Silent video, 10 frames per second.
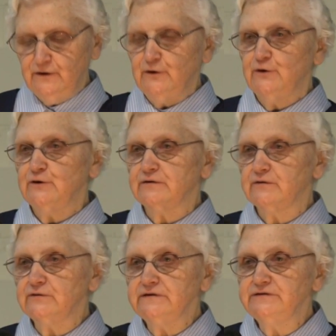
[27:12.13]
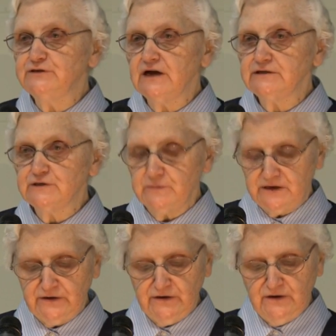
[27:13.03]
her good
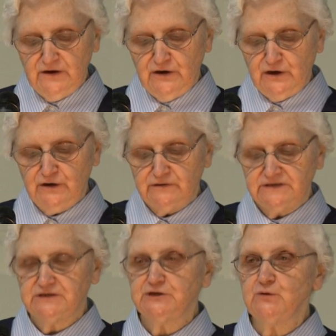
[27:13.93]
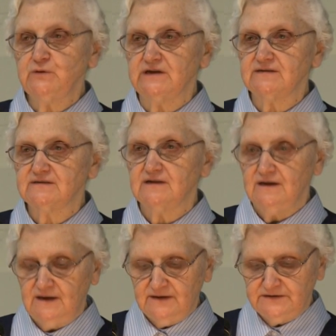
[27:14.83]
judgment, her
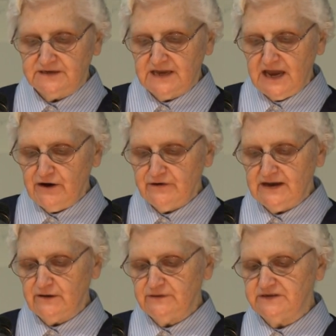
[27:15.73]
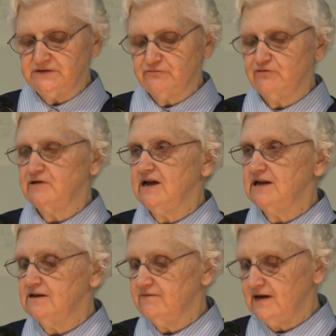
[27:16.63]
astuteness to carry out his
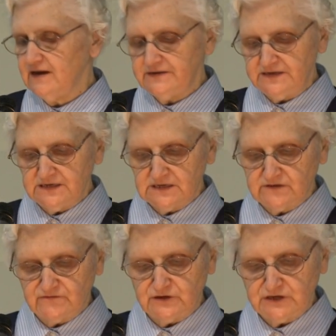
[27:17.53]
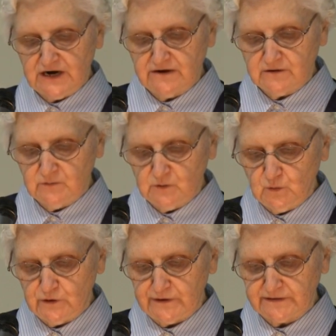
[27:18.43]
creative ideas for charitable
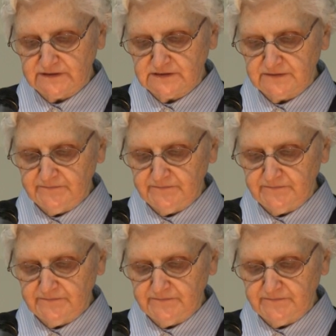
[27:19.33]
works.